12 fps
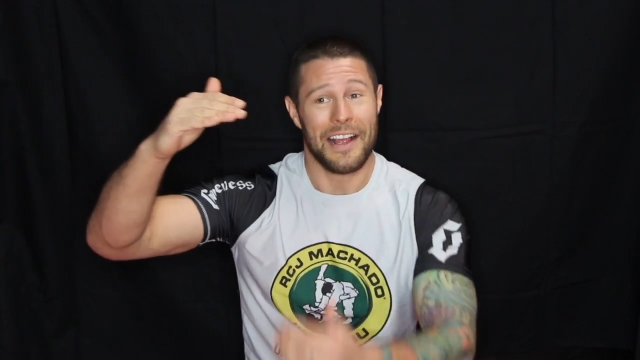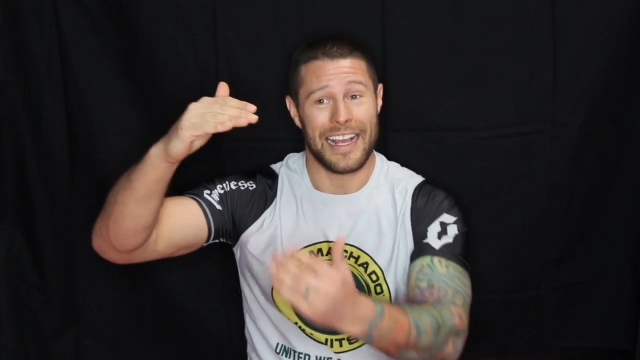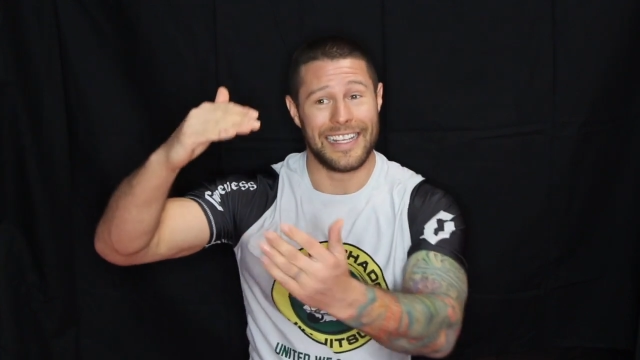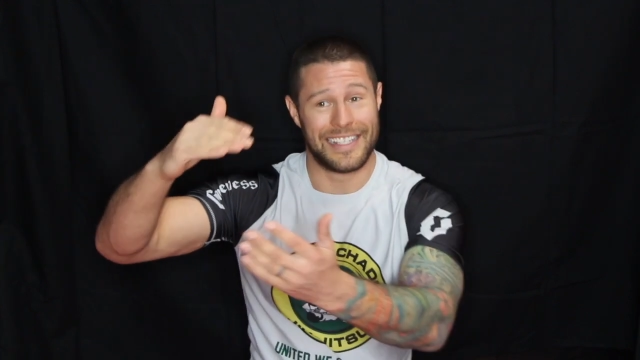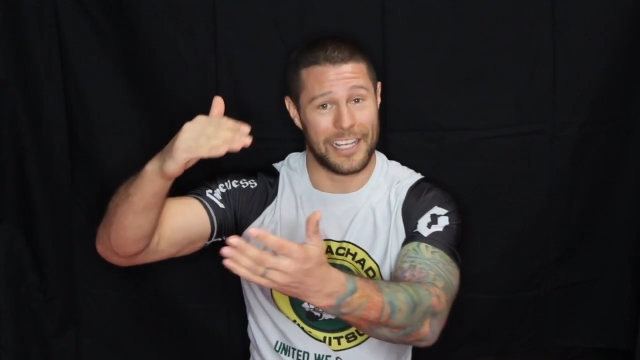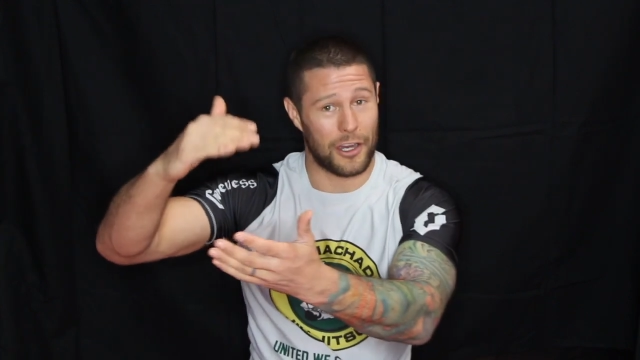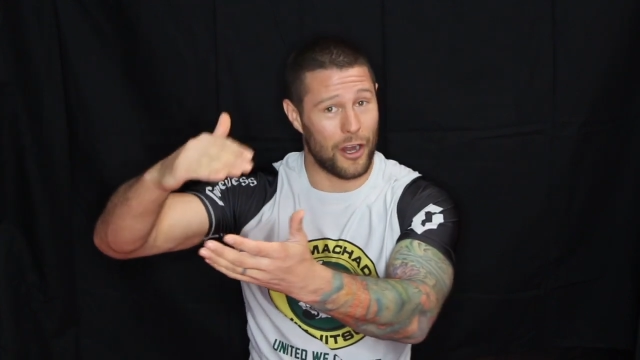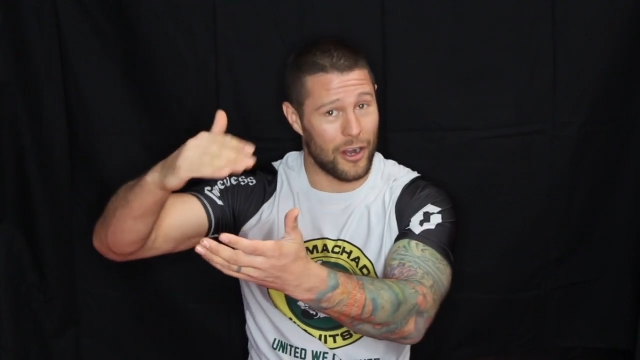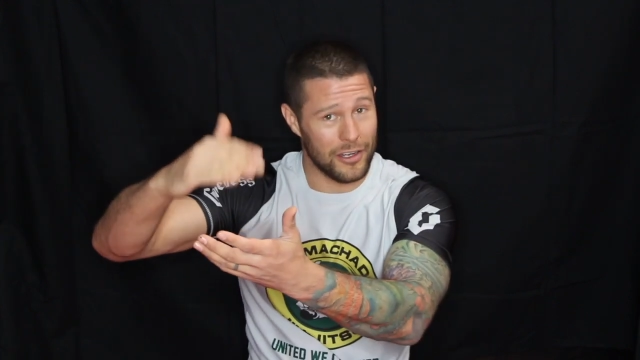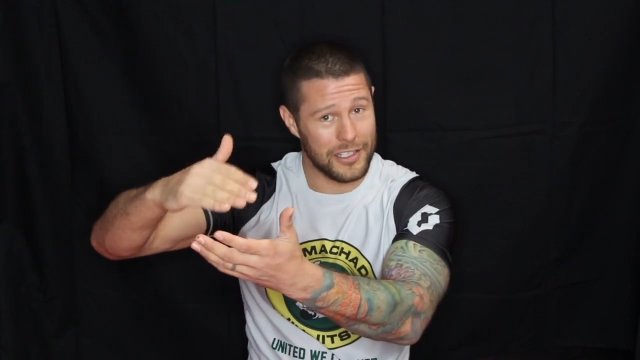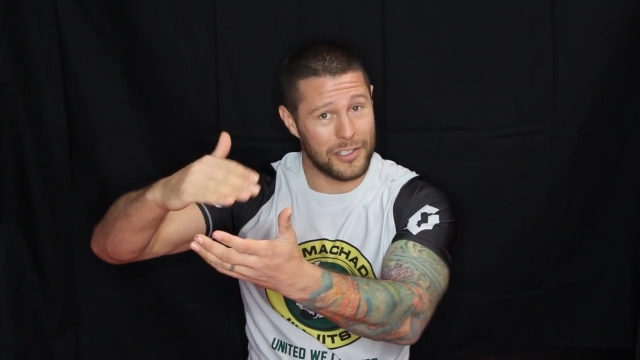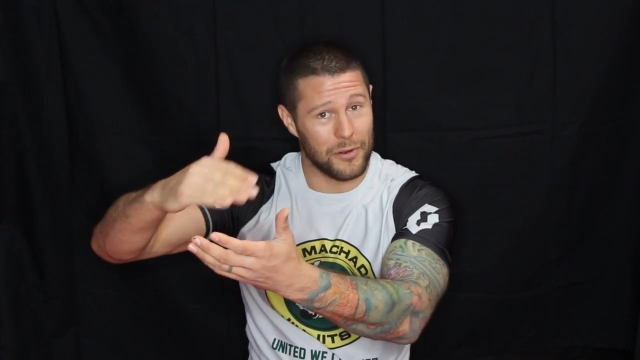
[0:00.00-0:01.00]
is the
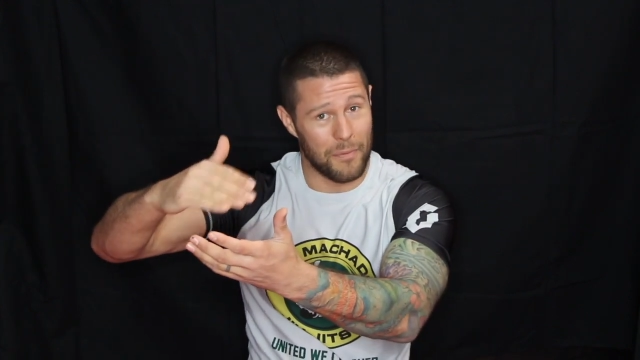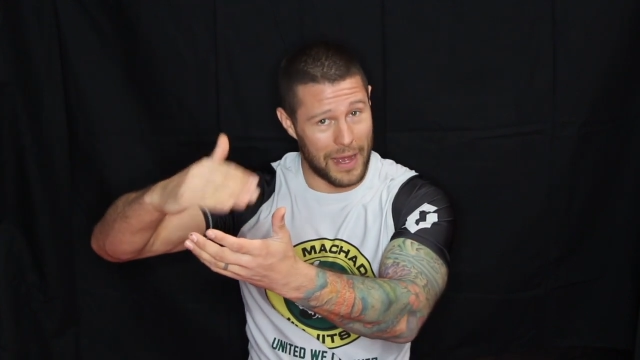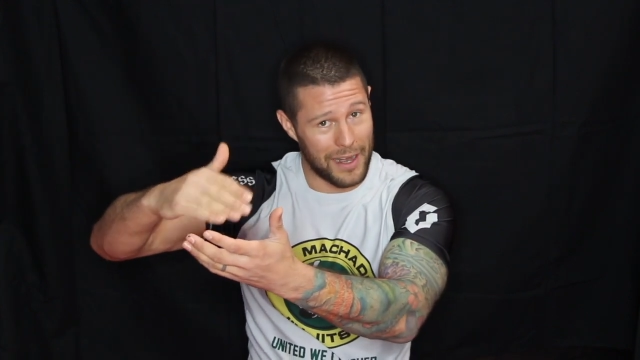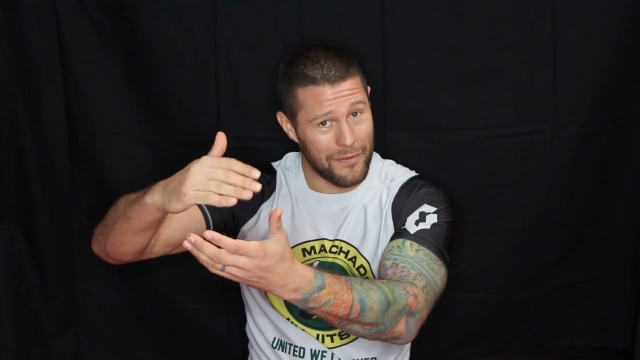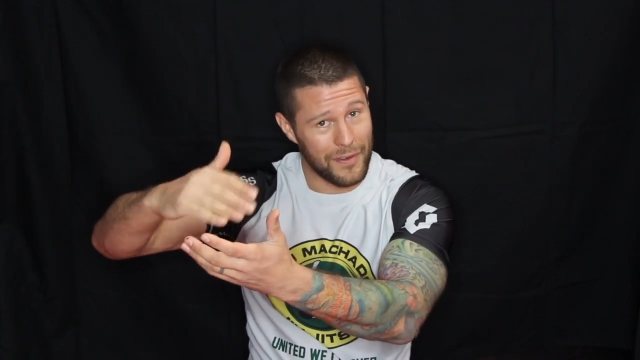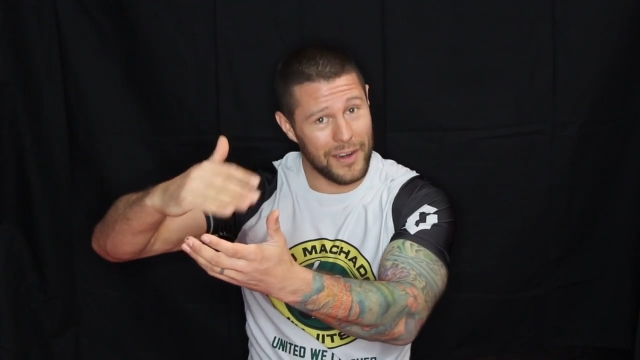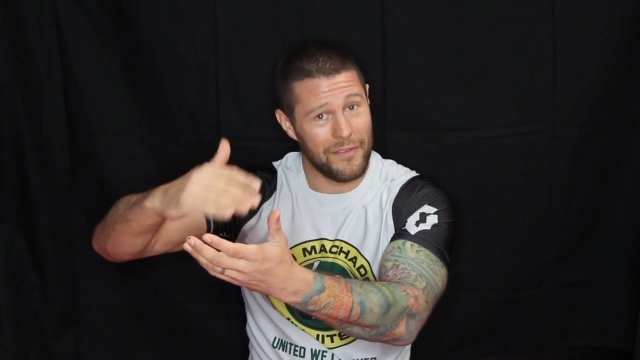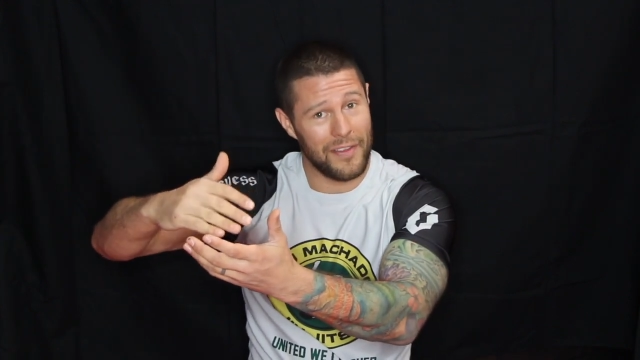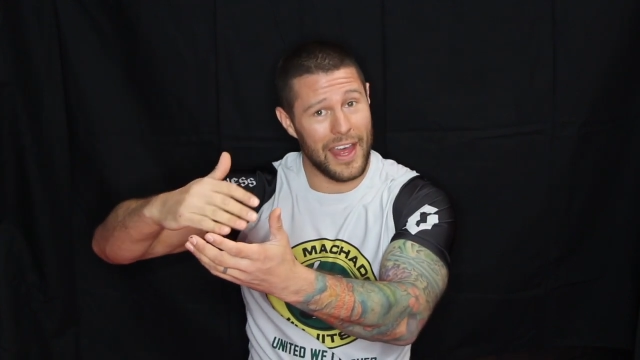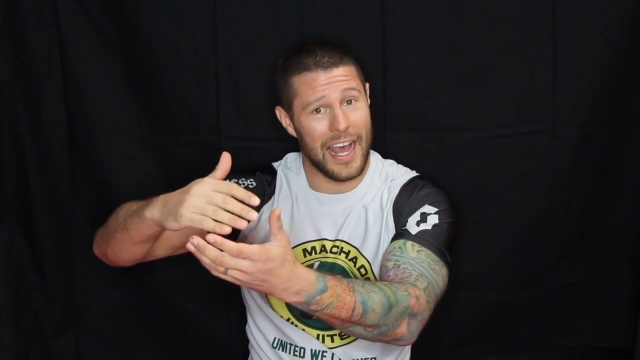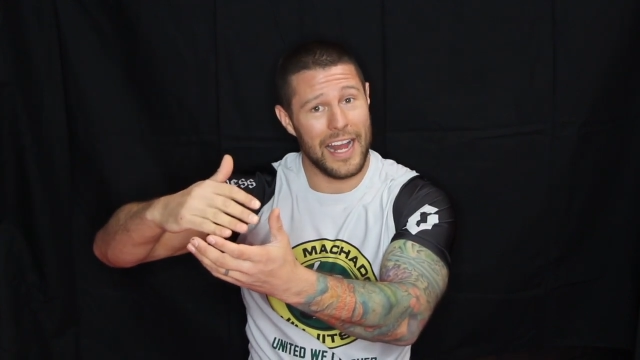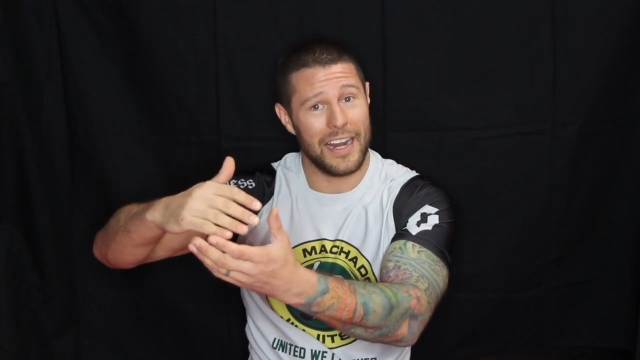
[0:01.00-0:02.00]
cost or benefit of
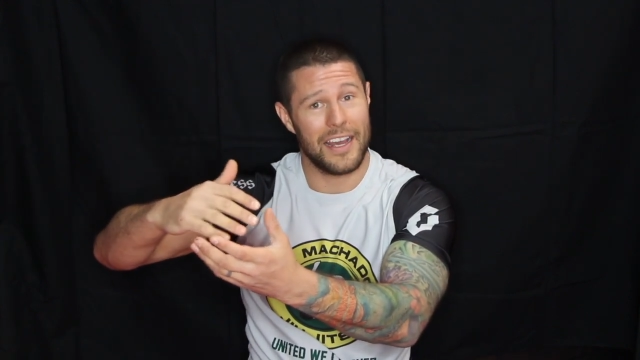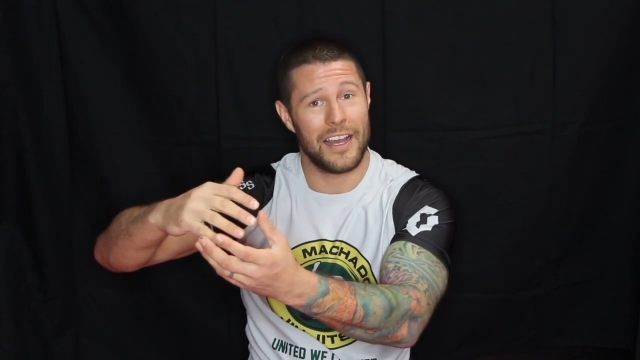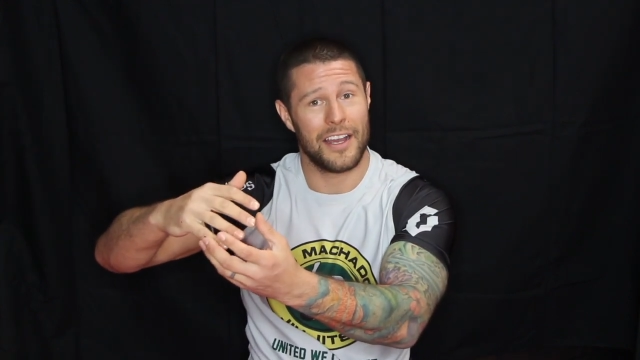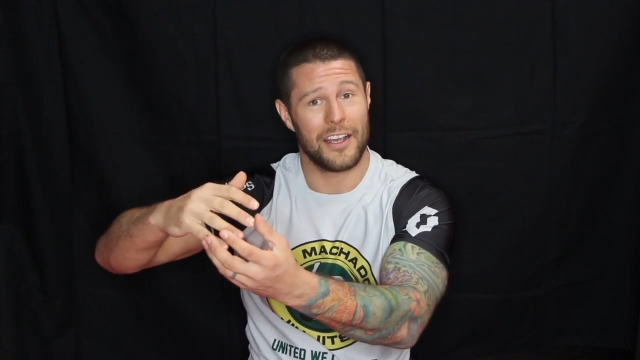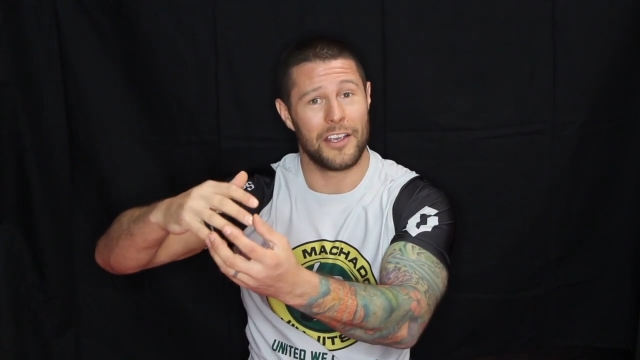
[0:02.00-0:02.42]
that